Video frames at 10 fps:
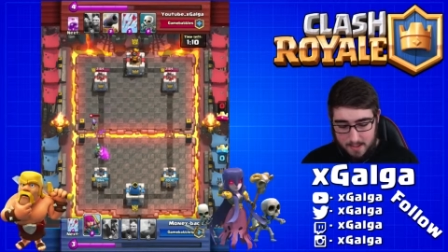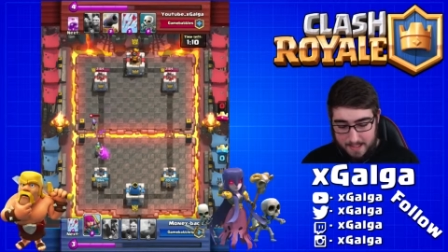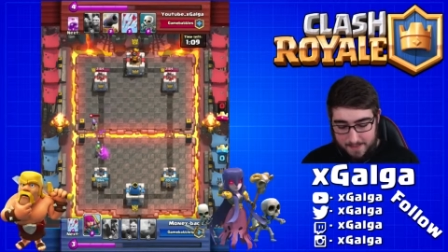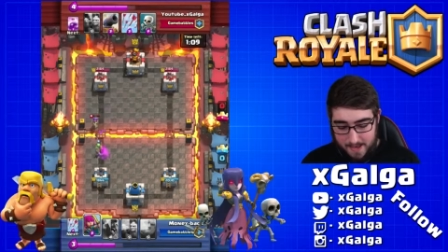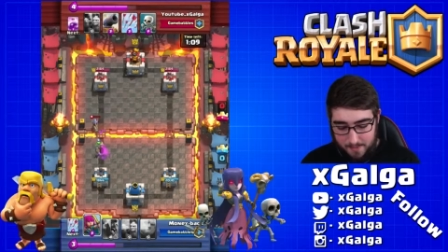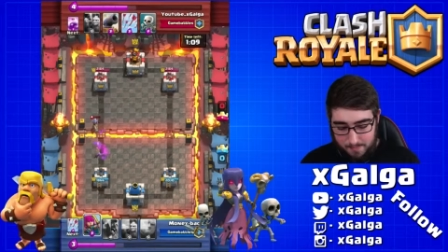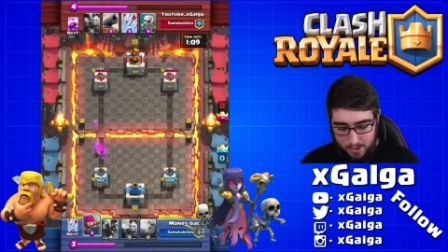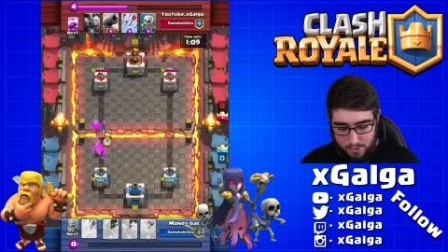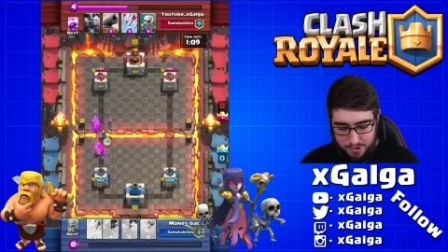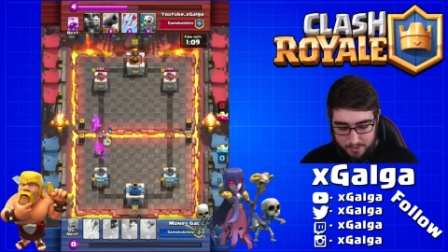Gotta get my
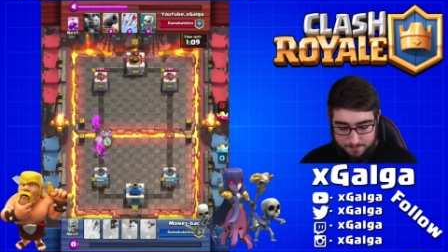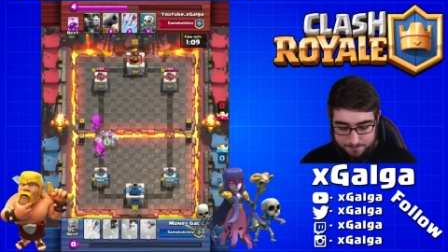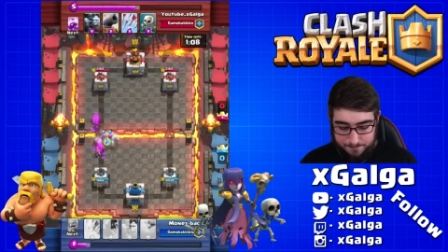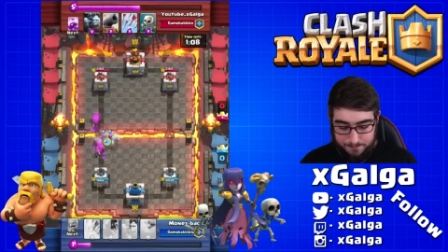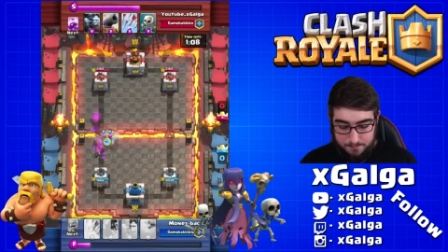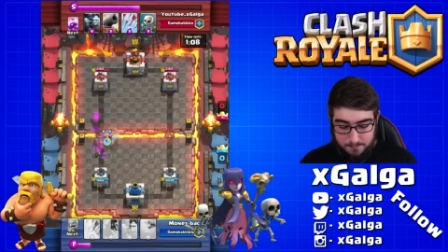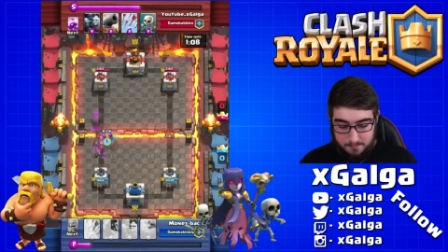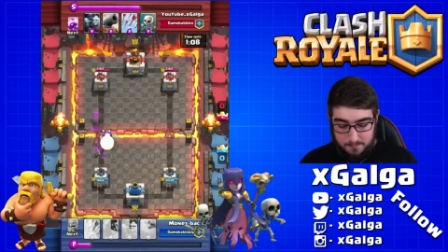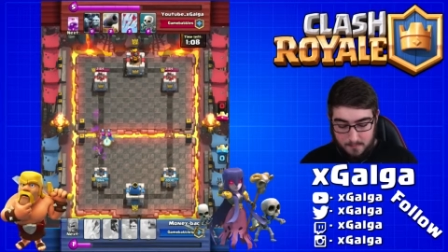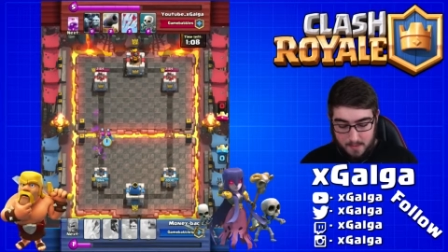composure.
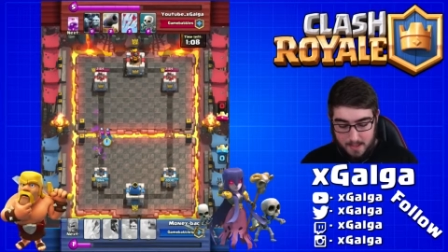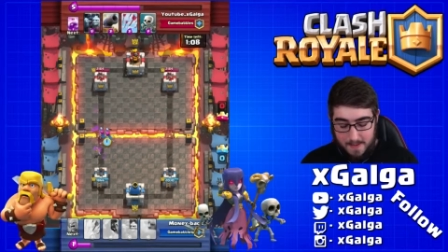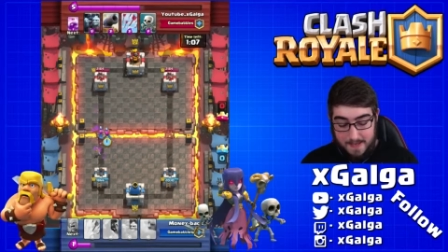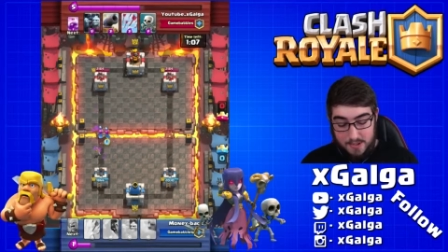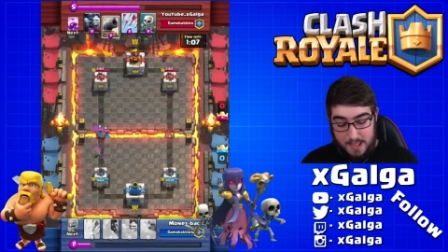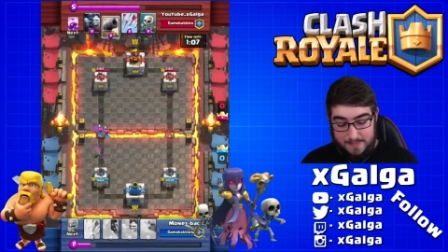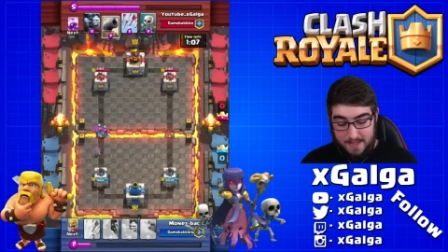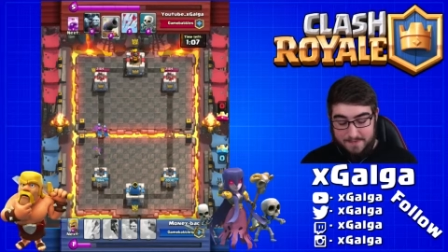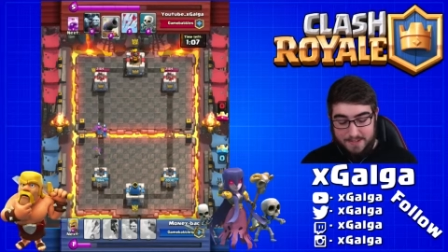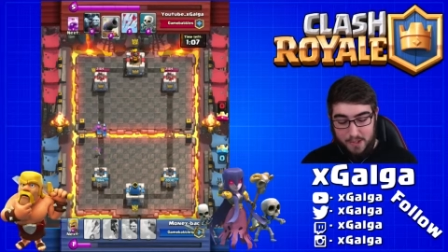And then he drops
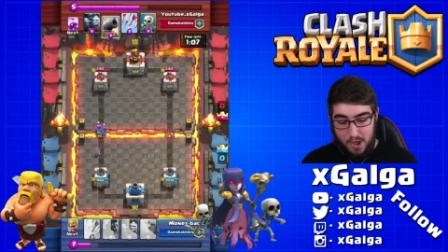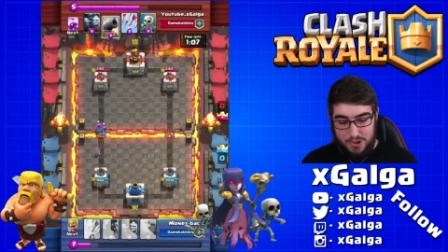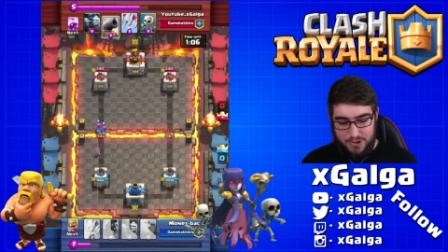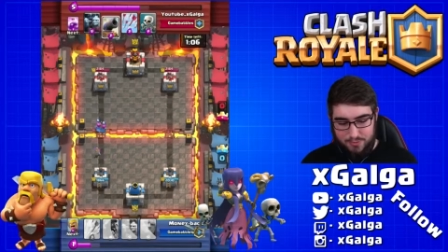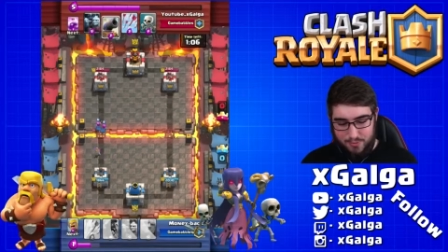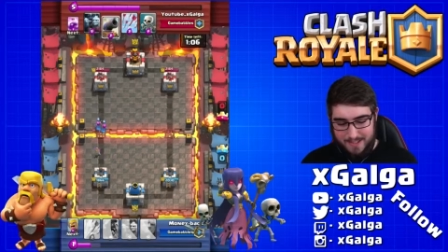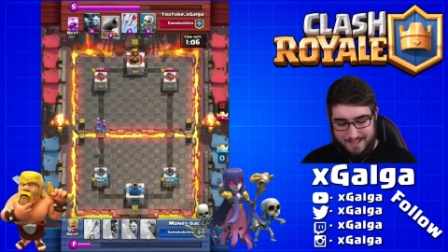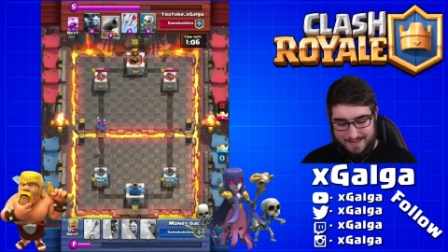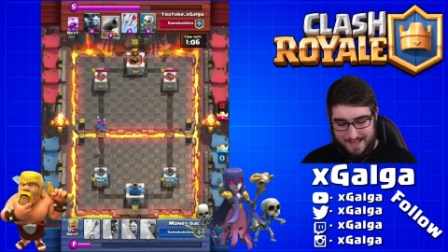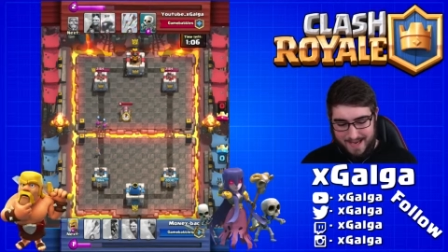off these archers
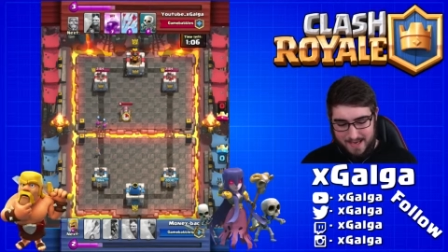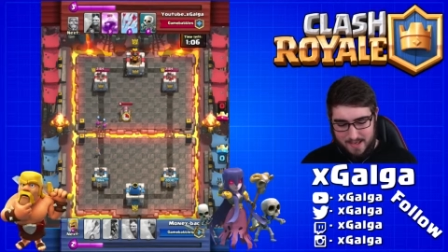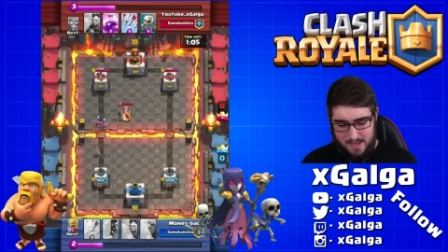really late.